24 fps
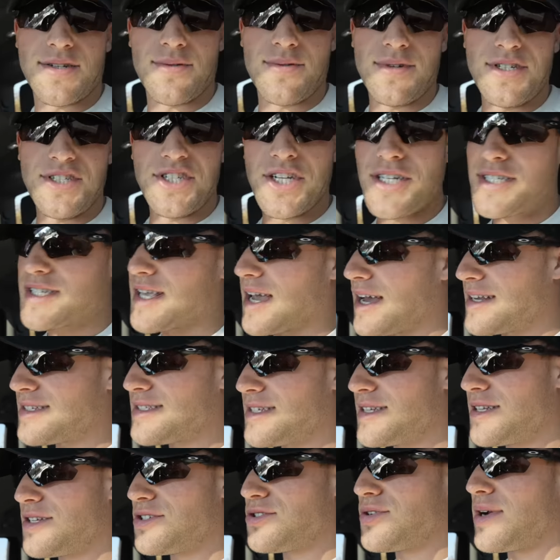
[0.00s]
so we just got
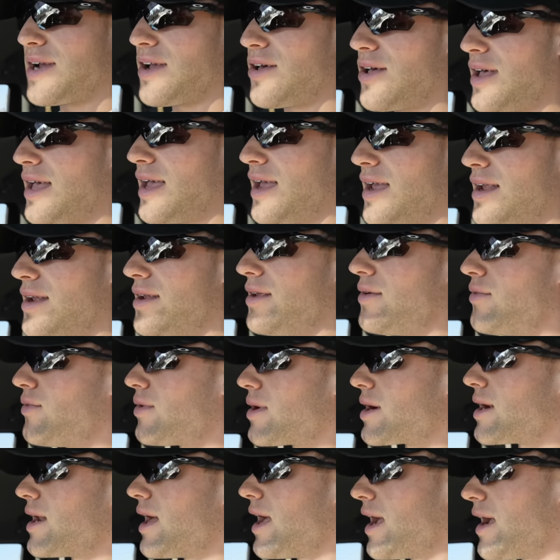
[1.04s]
to the trailhead.
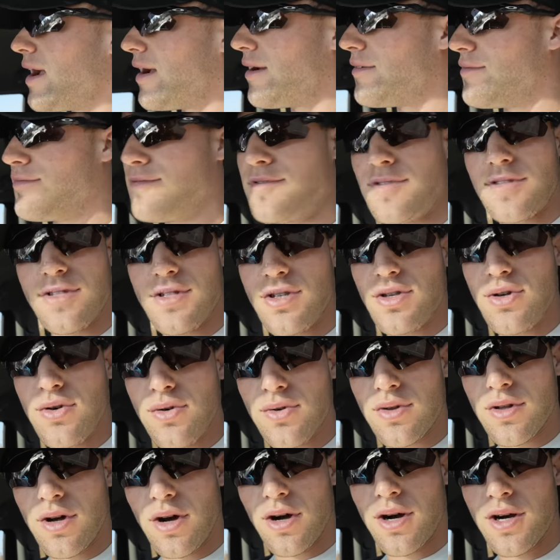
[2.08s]
We're gonna have
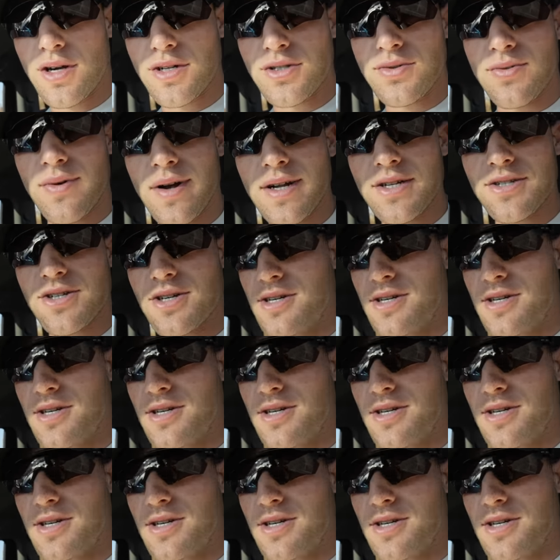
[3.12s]
two large Rice